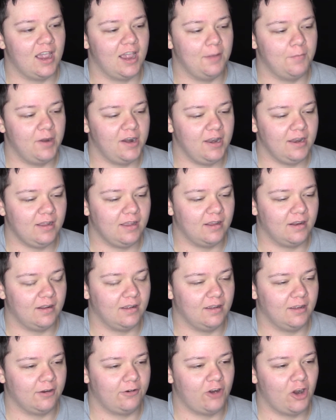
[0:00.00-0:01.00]
I wanted to get
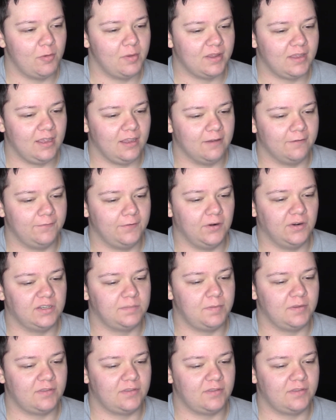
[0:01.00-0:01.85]
a chroma key at first,